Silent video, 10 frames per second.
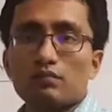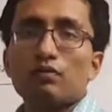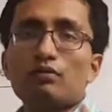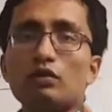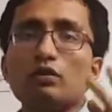
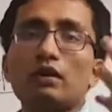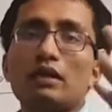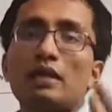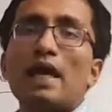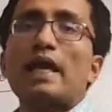before you
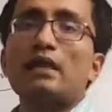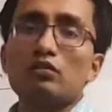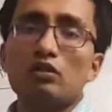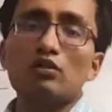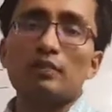can
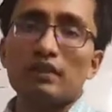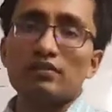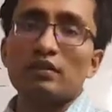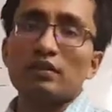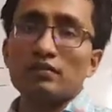enjoy those better
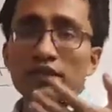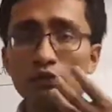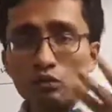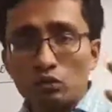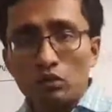standards,
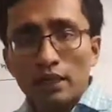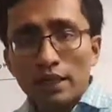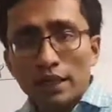and to